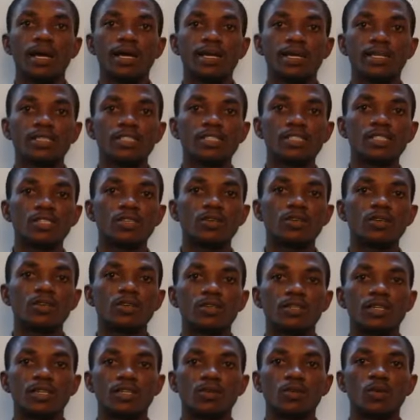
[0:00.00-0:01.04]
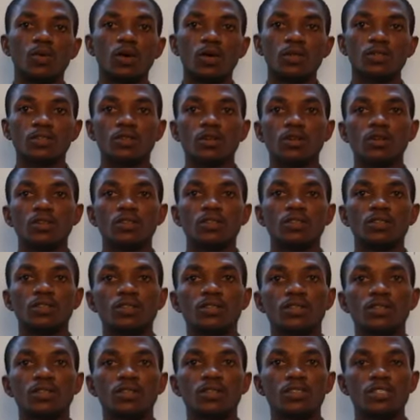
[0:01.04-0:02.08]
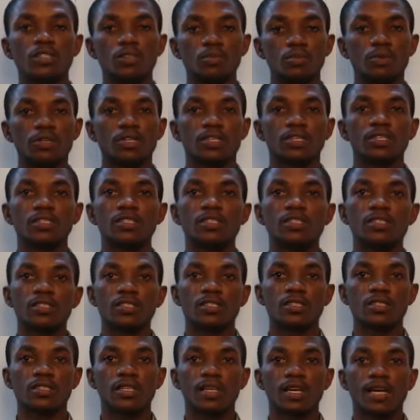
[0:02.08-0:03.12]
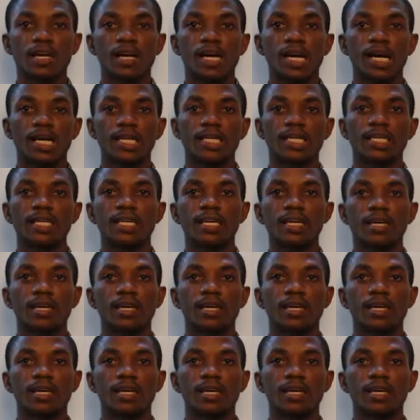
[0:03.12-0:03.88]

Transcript: Energy stored and worked on springs and